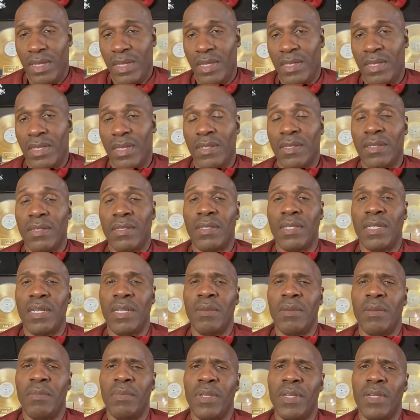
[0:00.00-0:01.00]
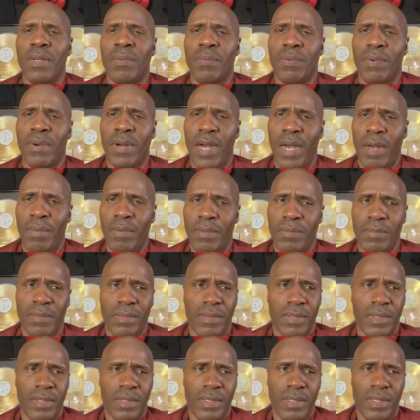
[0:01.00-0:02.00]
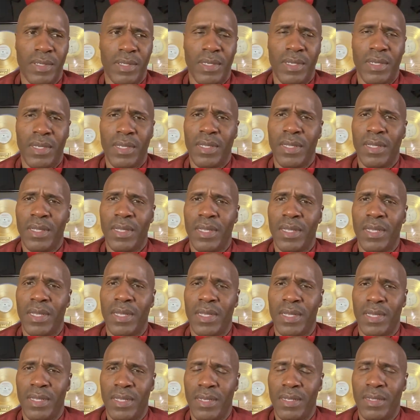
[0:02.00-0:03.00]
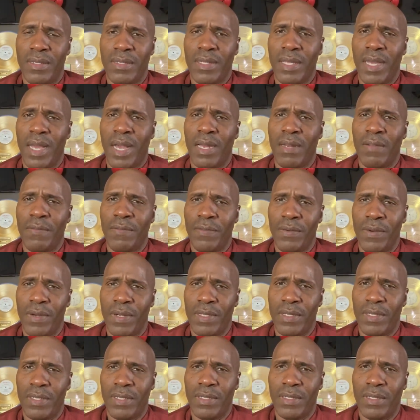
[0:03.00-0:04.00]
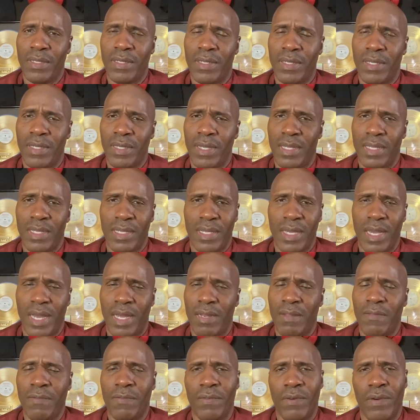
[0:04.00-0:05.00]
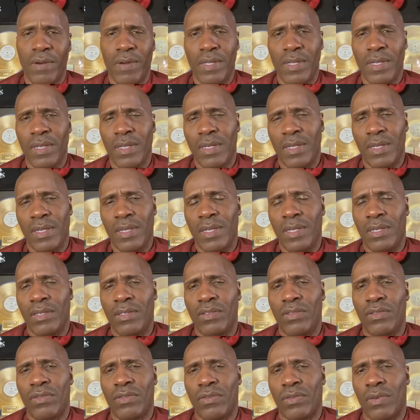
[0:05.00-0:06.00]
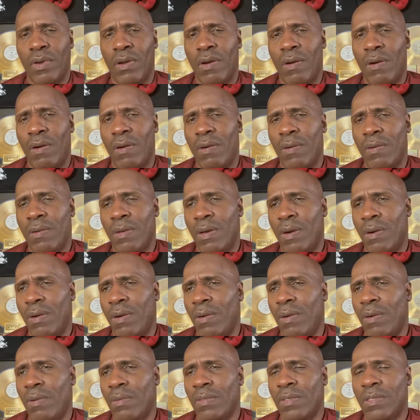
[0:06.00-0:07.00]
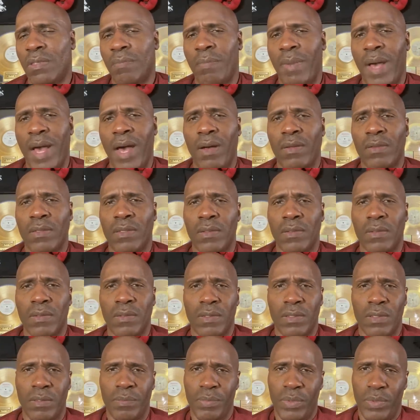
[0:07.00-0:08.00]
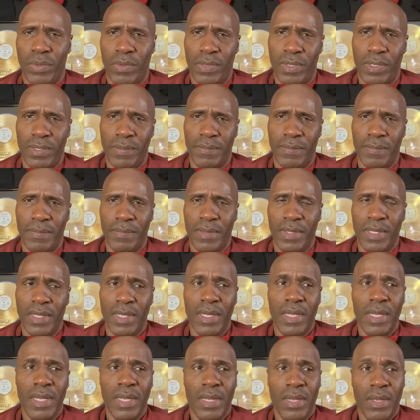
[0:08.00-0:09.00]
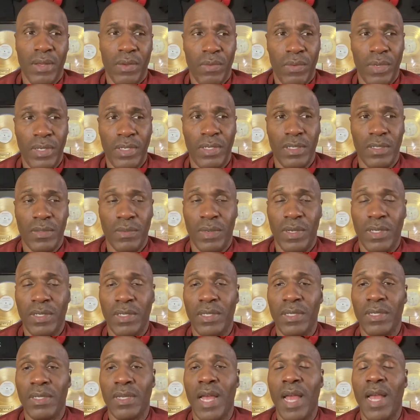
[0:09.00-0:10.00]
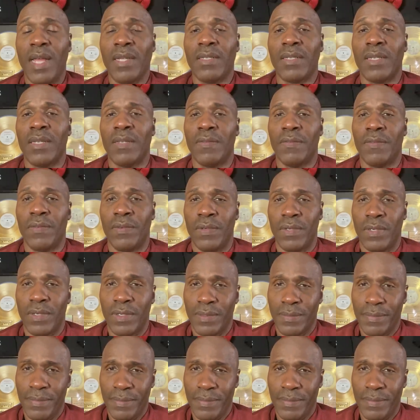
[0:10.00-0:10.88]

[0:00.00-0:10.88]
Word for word: it doesn't seem to be a problem. It is California, and California is strong on spousal support, which is what she's asking for.